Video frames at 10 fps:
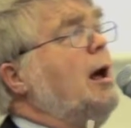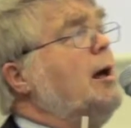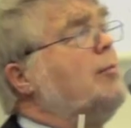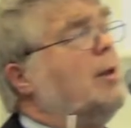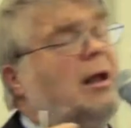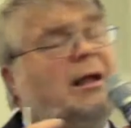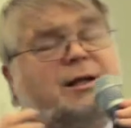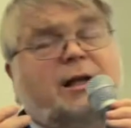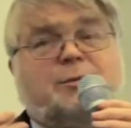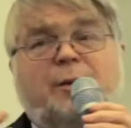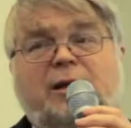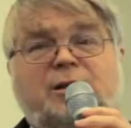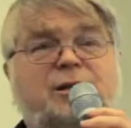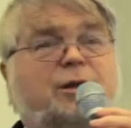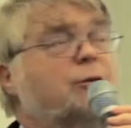It's been
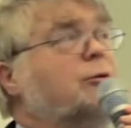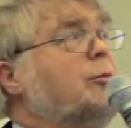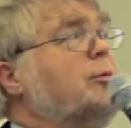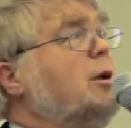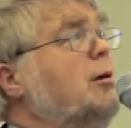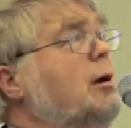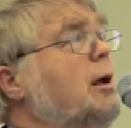assumed,